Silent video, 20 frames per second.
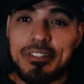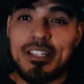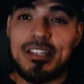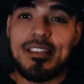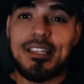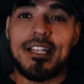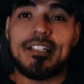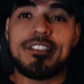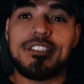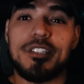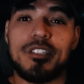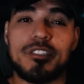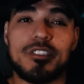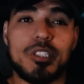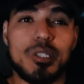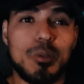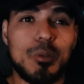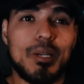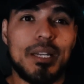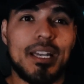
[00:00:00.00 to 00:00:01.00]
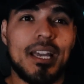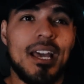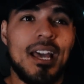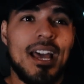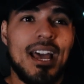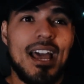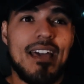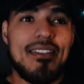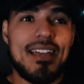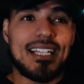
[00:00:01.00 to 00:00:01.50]
in the things you're doing.
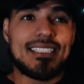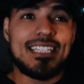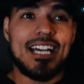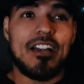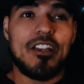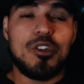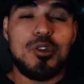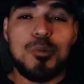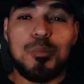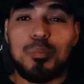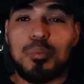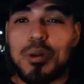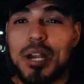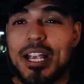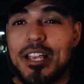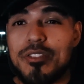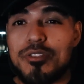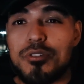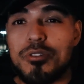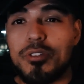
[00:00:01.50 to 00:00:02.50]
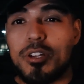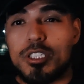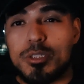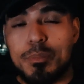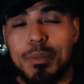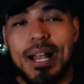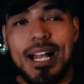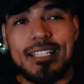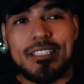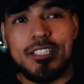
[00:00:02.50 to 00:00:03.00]
And that's how you break through those
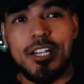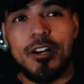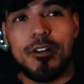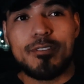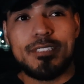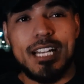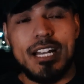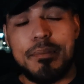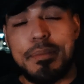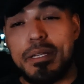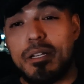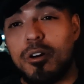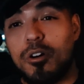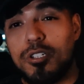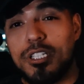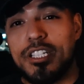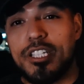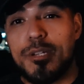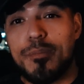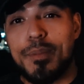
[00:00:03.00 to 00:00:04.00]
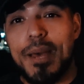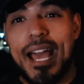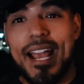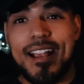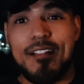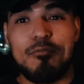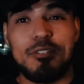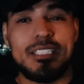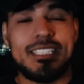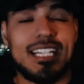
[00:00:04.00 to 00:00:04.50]
plateaus that have been holding you
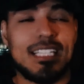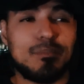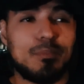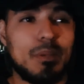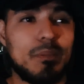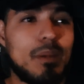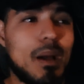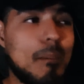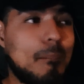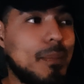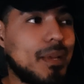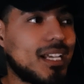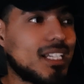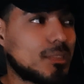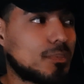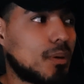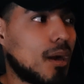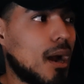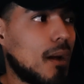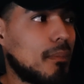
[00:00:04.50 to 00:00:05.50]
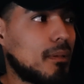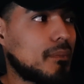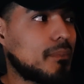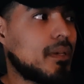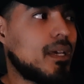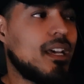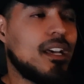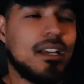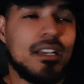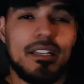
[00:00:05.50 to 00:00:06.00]
back and which has been my biggest problem
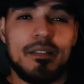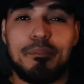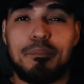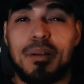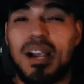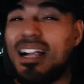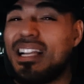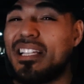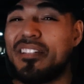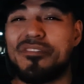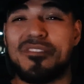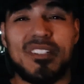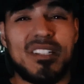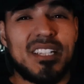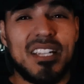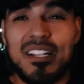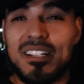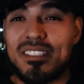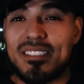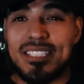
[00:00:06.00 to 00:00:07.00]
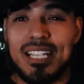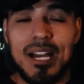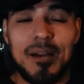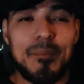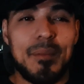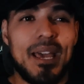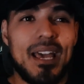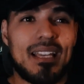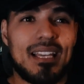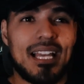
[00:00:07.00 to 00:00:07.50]
probably for years now,
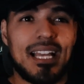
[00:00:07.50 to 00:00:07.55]
man.